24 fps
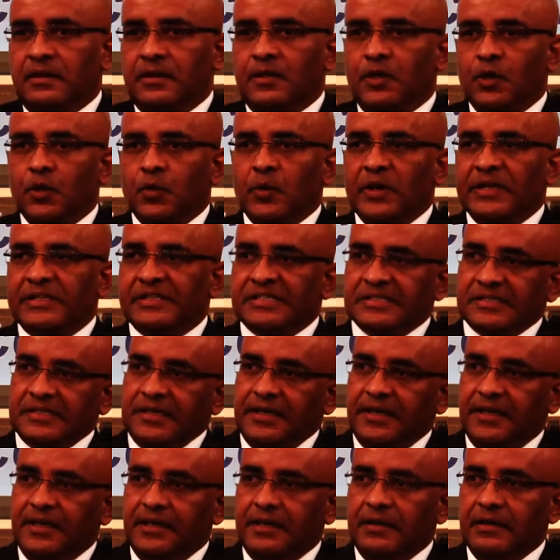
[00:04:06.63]
you would
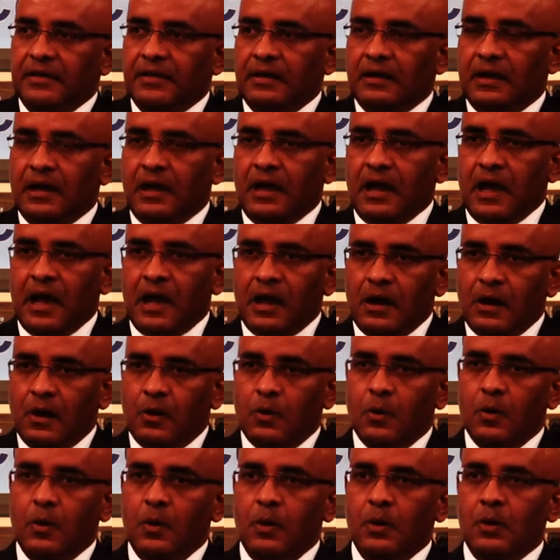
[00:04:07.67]
see
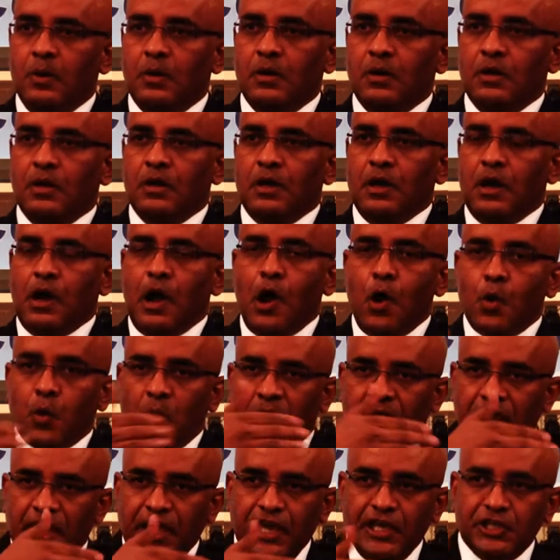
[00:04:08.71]
how
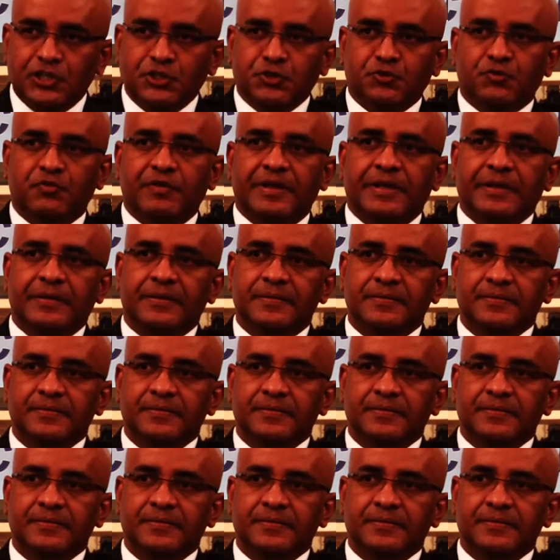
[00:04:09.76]
our history